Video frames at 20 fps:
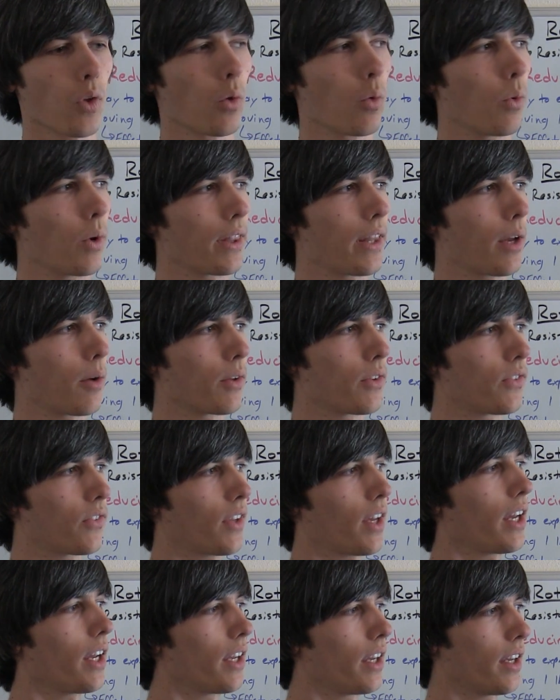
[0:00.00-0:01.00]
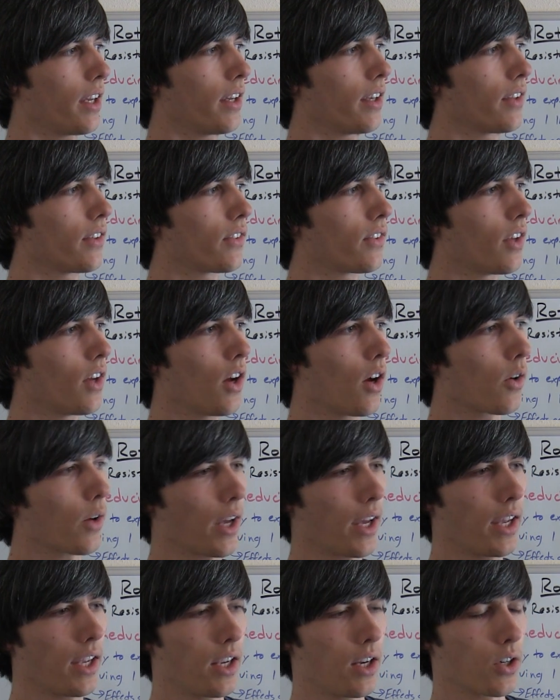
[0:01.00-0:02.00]
what they would say is,
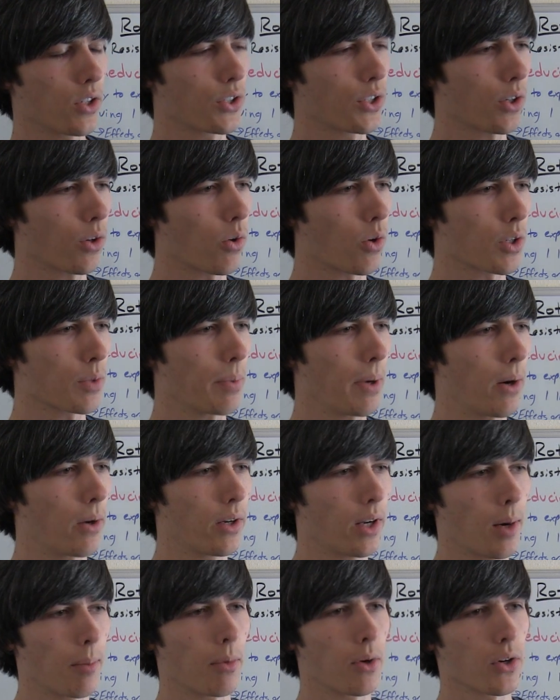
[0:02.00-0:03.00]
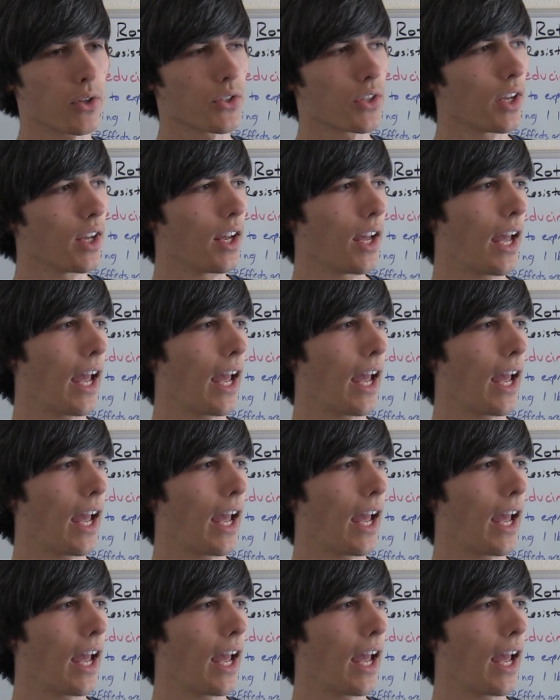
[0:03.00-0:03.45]
okay, here's your horsepower numbers,